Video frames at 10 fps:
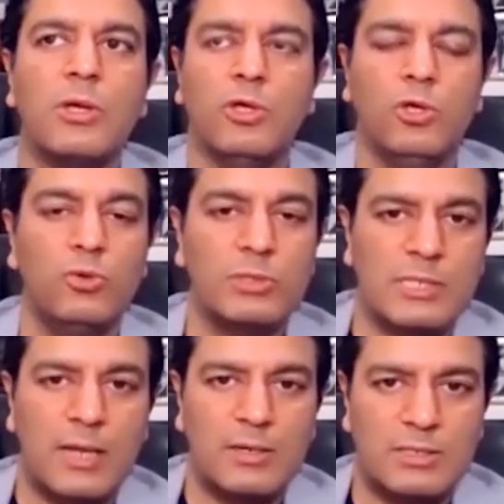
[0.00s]
you
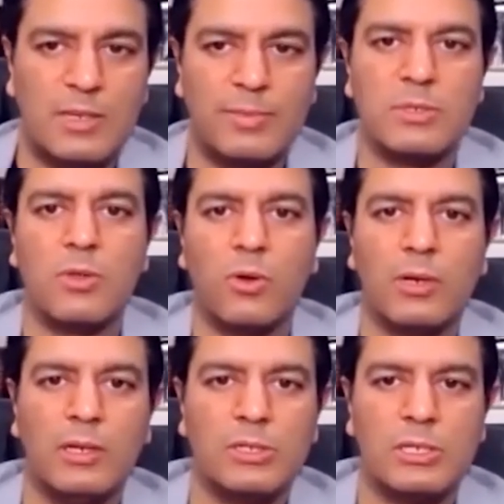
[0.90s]
decided to step into thought
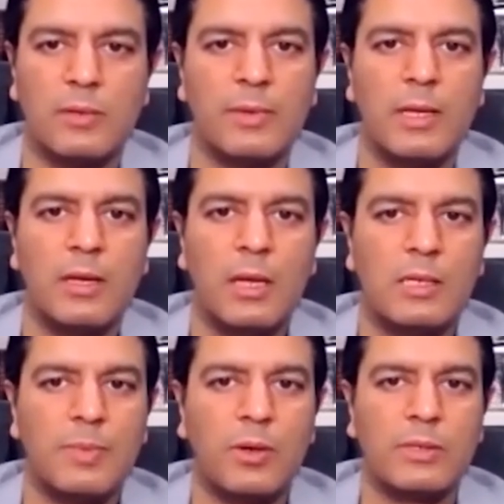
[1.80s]
leadership
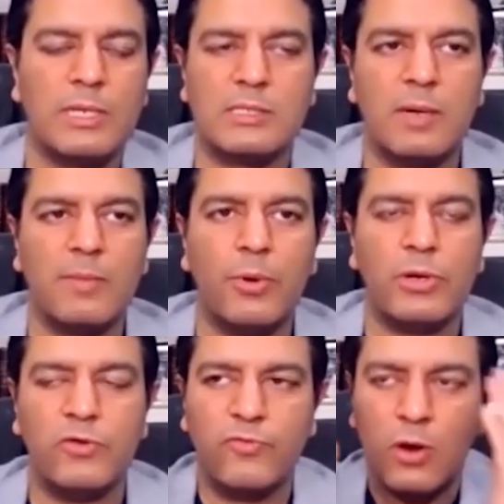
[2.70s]
is because at some
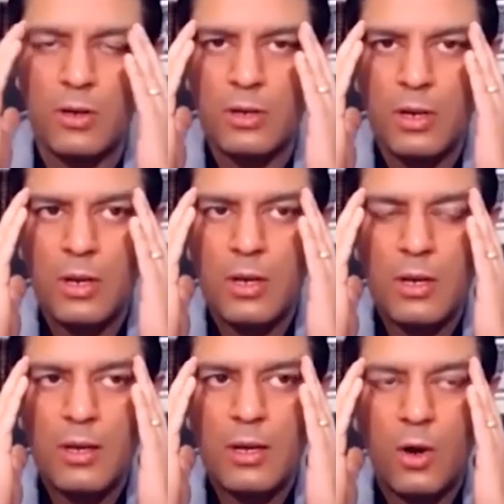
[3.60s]
point you've gone,
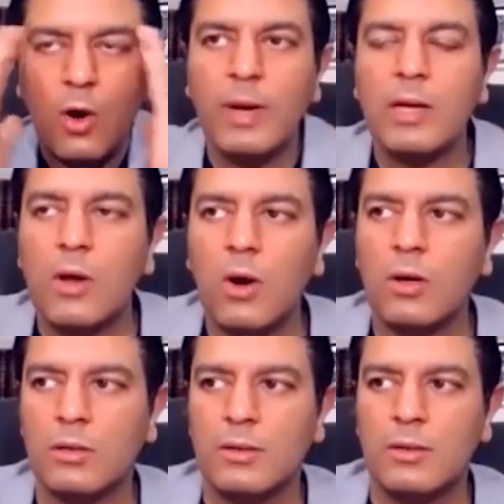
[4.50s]
oh my
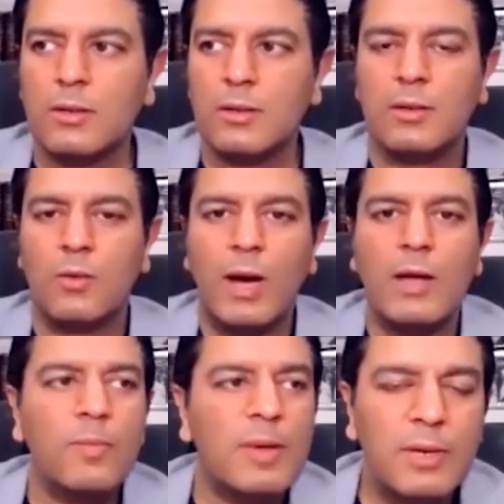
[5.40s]
God, why
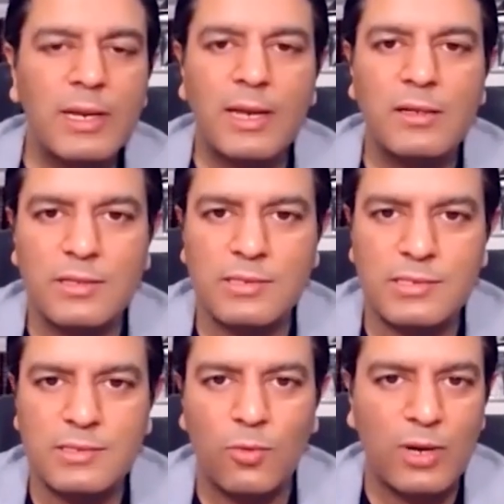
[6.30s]
don't people get
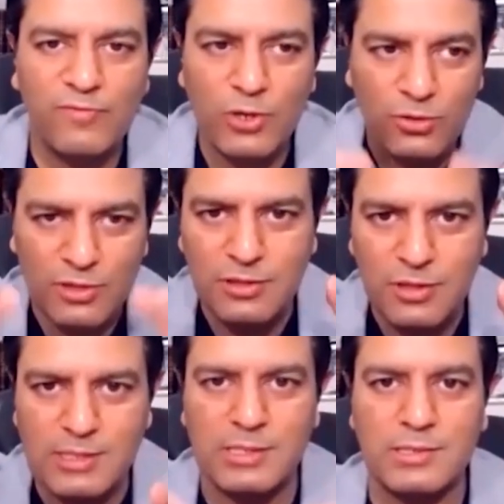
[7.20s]
this? Whatever
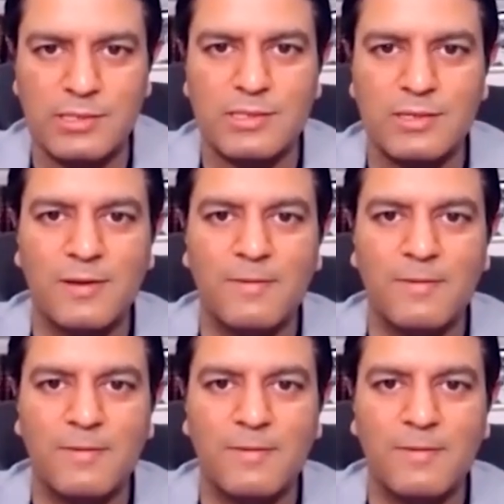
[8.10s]
this is.